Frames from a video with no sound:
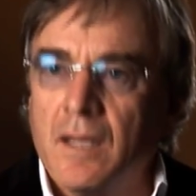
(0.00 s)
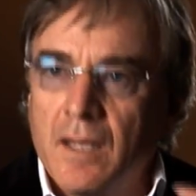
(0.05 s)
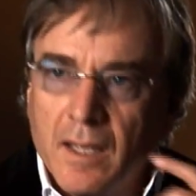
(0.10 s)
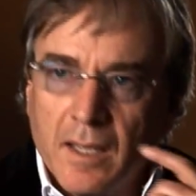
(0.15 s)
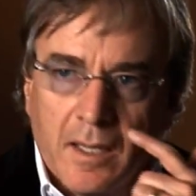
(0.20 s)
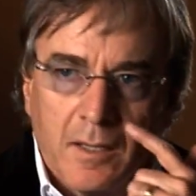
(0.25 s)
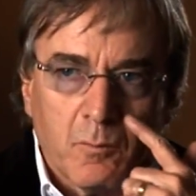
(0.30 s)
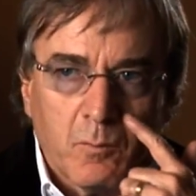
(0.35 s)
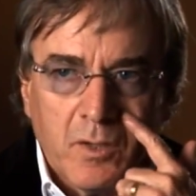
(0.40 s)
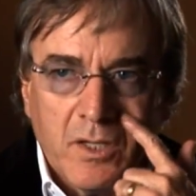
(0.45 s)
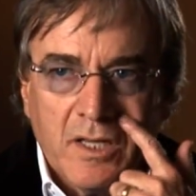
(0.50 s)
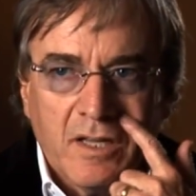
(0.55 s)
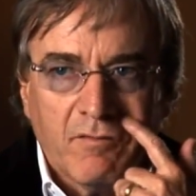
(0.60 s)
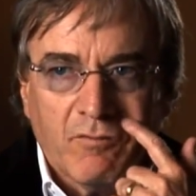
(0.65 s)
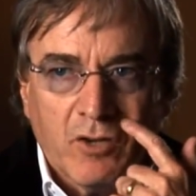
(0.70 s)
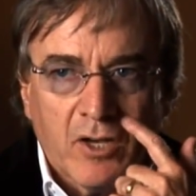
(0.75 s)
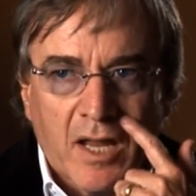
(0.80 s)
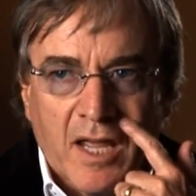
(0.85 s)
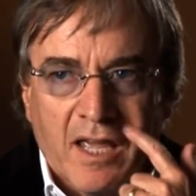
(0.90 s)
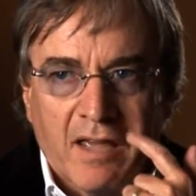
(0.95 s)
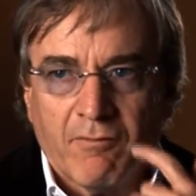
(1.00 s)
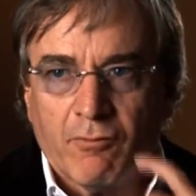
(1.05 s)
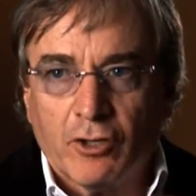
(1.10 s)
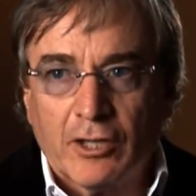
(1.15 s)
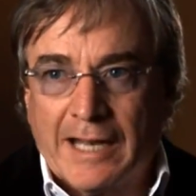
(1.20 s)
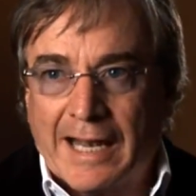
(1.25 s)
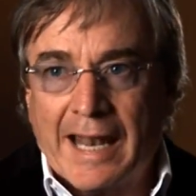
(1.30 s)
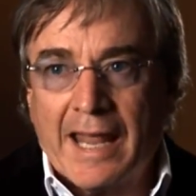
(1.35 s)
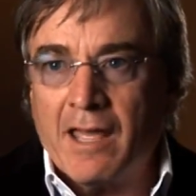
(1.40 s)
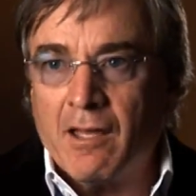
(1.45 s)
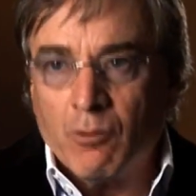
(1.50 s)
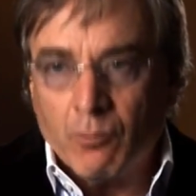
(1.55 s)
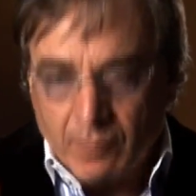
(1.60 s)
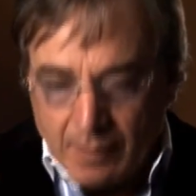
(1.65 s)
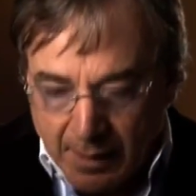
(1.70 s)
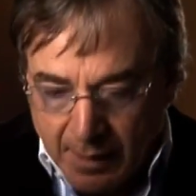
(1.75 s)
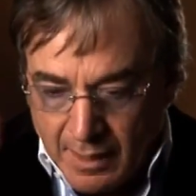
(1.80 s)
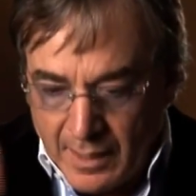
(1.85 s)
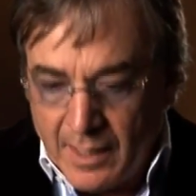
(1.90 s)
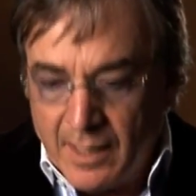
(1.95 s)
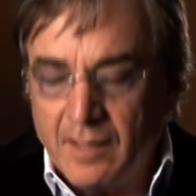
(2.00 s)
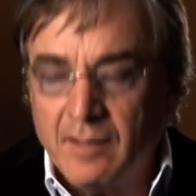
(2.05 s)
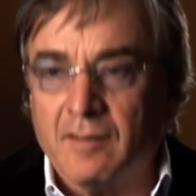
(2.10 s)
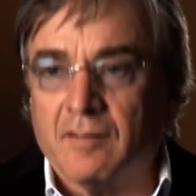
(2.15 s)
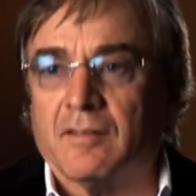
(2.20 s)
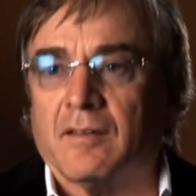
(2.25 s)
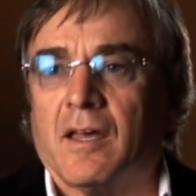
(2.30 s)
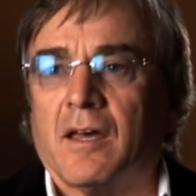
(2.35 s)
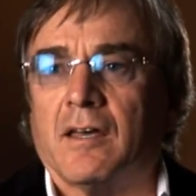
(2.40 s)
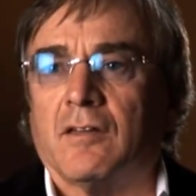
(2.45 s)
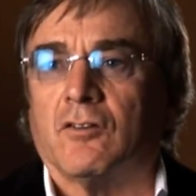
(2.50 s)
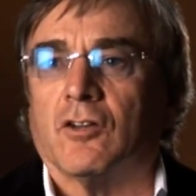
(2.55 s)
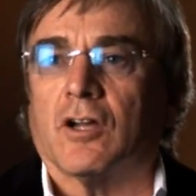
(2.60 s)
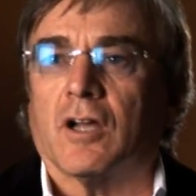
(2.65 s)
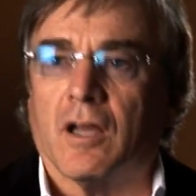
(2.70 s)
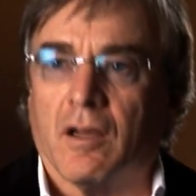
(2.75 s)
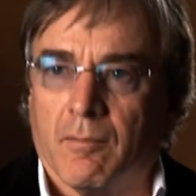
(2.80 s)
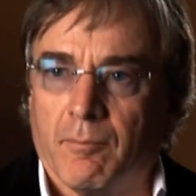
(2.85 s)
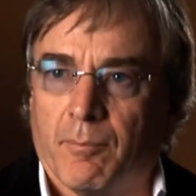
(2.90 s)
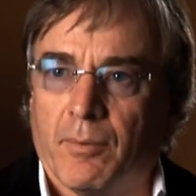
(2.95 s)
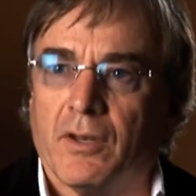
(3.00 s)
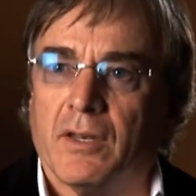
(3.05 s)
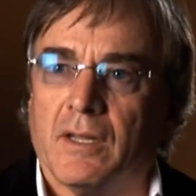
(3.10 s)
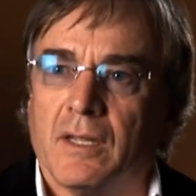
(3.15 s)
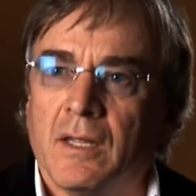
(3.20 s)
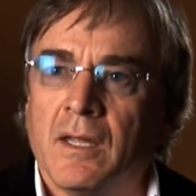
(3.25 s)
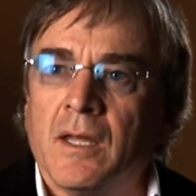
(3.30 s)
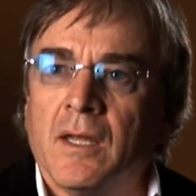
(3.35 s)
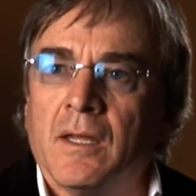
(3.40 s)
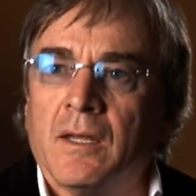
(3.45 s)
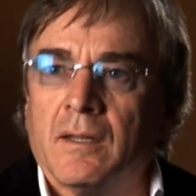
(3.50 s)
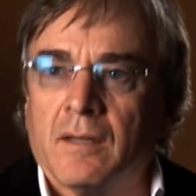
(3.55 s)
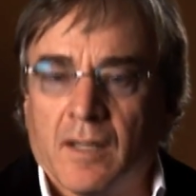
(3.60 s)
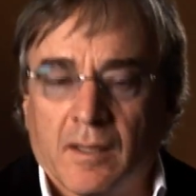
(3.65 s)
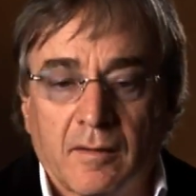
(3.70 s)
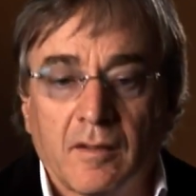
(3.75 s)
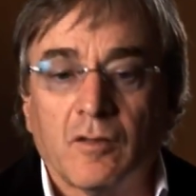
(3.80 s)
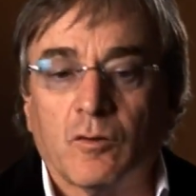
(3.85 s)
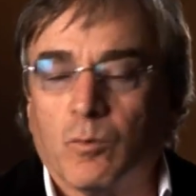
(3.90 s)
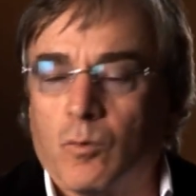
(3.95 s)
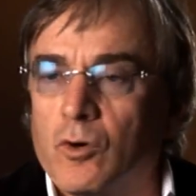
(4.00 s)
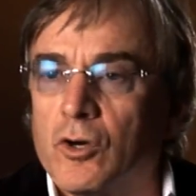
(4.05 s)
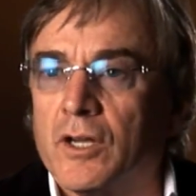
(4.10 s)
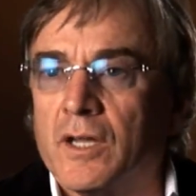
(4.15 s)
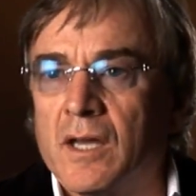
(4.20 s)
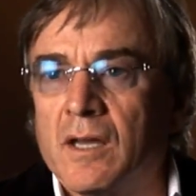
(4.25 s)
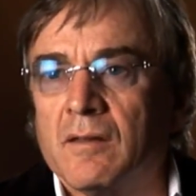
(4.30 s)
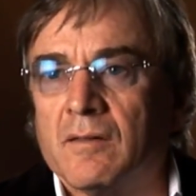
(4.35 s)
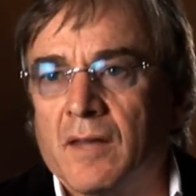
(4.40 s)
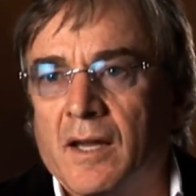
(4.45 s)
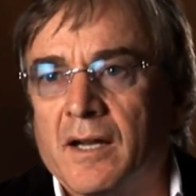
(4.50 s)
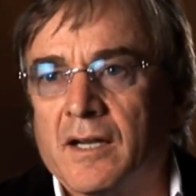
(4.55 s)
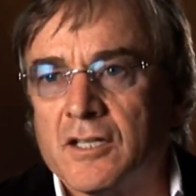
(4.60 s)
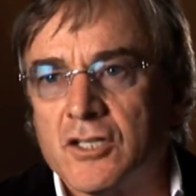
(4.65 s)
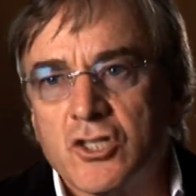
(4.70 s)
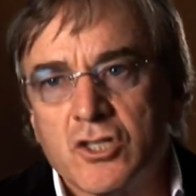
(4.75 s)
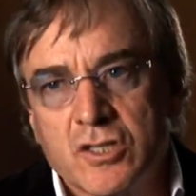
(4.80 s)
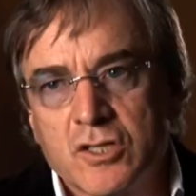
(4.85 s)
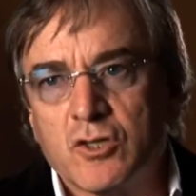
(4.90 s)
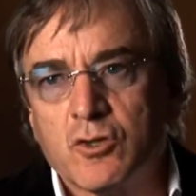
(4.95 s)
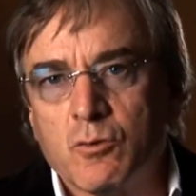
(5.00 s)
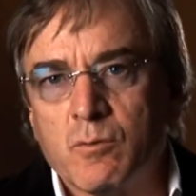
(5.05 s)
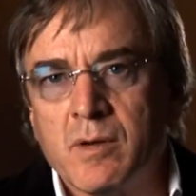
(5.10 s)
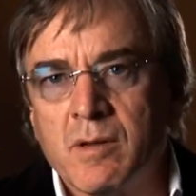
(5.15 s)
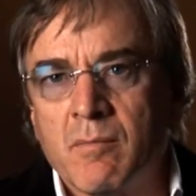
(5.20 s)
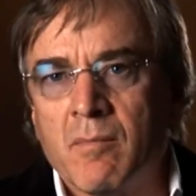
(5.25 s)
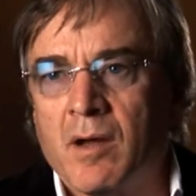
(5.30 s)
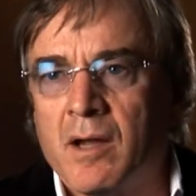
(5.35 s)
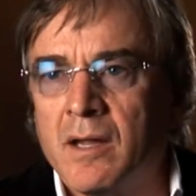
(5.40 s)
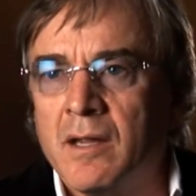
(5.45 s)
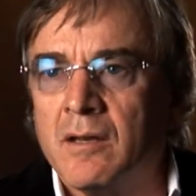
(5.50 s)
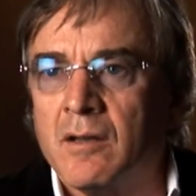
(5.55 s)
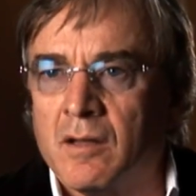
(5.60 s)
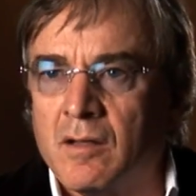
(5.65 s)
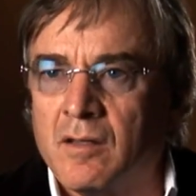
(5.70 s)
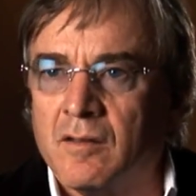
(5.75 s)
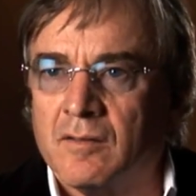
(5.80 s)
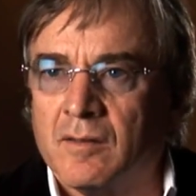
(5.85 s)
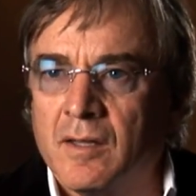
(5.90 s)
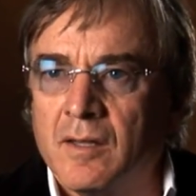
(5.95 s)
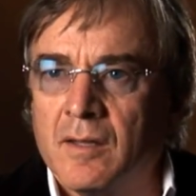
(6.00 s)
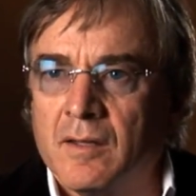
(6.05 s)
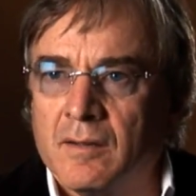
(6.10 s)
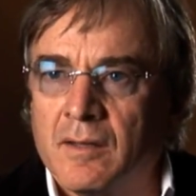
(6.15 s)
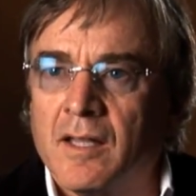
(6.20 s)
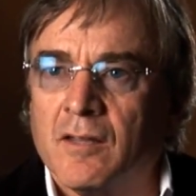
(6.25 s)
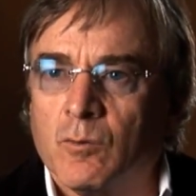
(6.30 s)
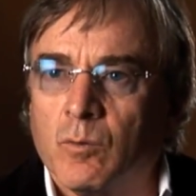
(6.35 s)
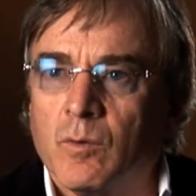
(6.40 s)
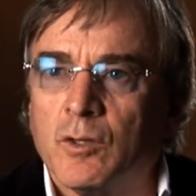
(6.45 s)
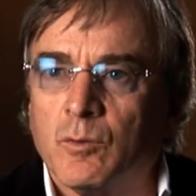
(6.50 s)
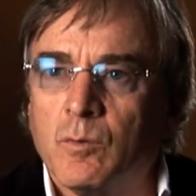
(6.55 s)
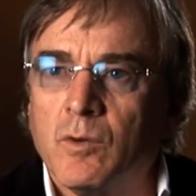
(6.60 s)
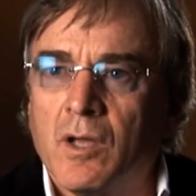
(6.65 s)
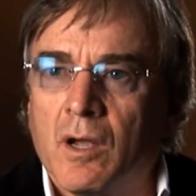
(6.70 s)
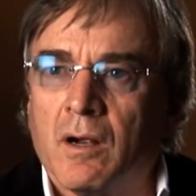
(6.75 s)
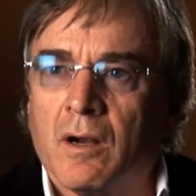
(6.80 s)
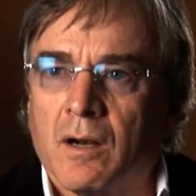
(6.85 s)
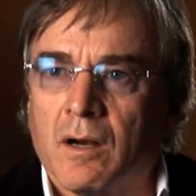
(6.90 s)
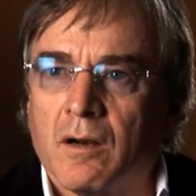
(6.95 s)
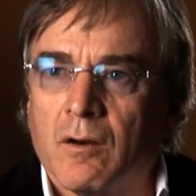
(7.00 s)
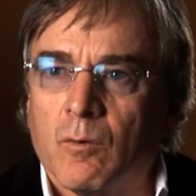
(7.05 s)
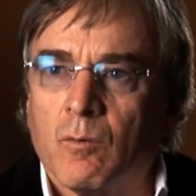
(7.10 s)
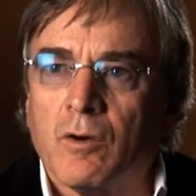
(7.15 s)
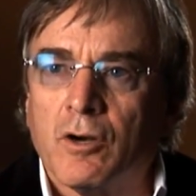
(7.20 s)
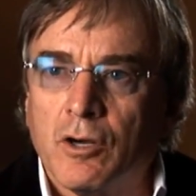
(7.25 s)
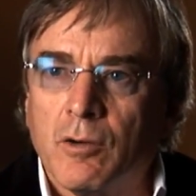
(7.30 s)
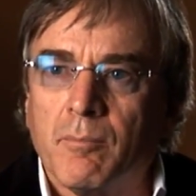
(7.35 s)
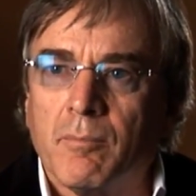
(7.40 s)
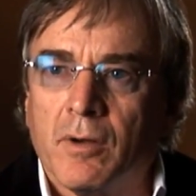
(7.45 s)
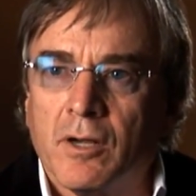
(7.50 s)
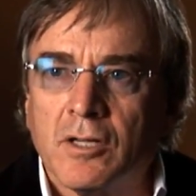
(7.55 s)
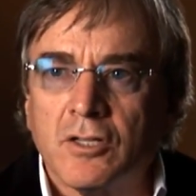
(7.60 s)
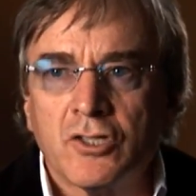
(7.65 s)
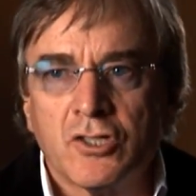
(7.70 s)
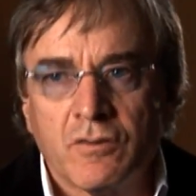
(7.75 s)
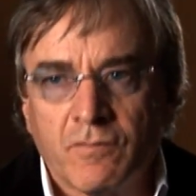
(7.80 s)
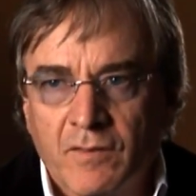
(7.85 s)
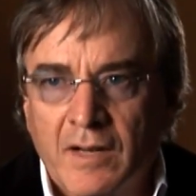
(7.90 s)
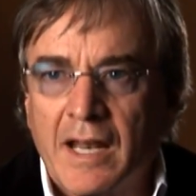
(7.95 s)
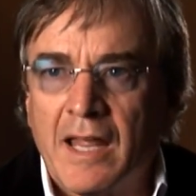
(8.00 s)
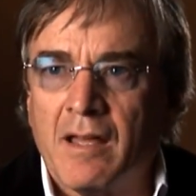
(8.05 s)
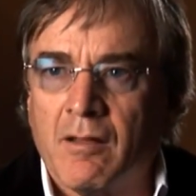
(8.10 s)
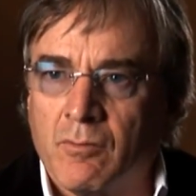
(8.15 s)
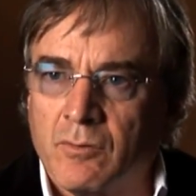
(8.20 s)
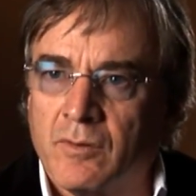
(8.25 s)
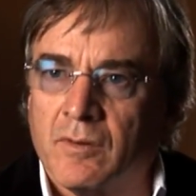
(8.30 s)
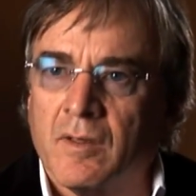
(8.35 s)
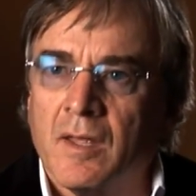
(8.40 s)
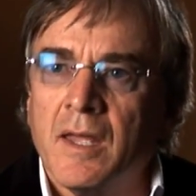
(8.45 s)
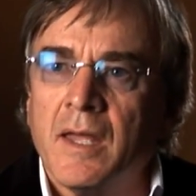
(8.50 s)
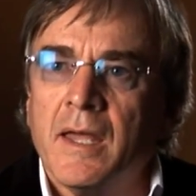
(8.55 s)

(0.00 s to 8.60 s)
and we even have a clown inside the company that is working there just to remind us that's what we are. We're a bunch of clowns.